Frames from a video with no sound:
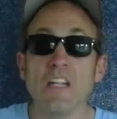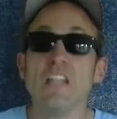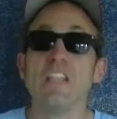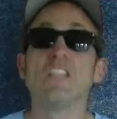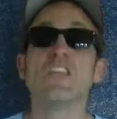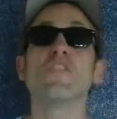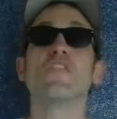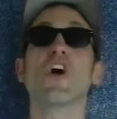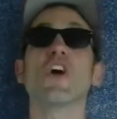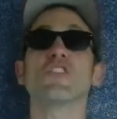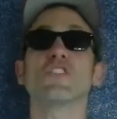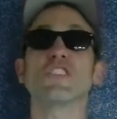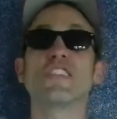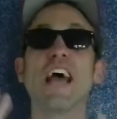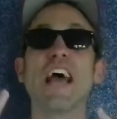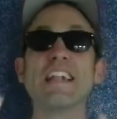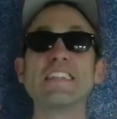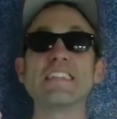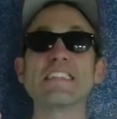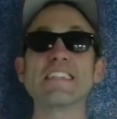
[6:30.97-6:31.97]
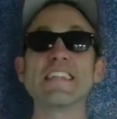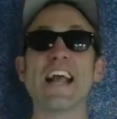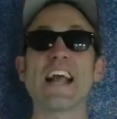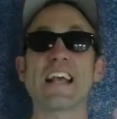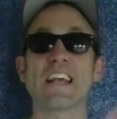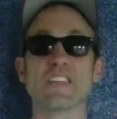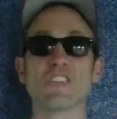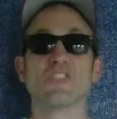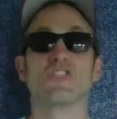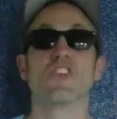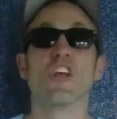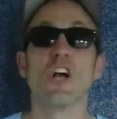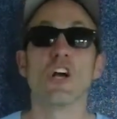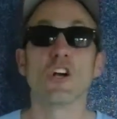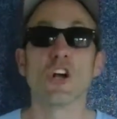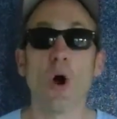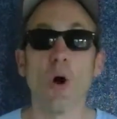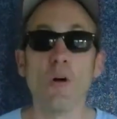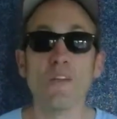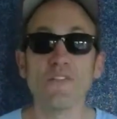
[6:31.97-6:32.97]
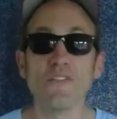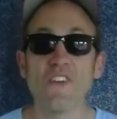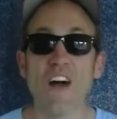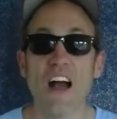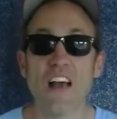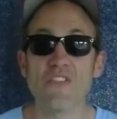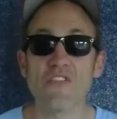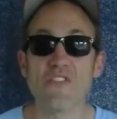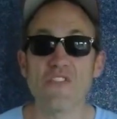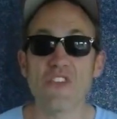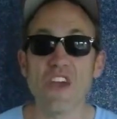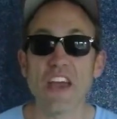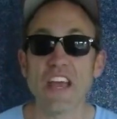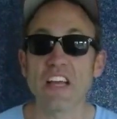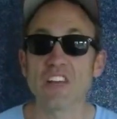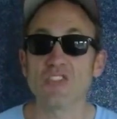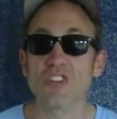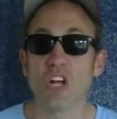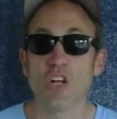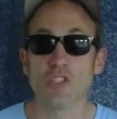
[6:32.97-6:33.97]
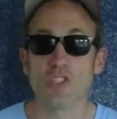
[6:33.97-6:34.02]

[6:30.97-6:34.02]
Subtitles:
You've got 10 seconds. Go and find things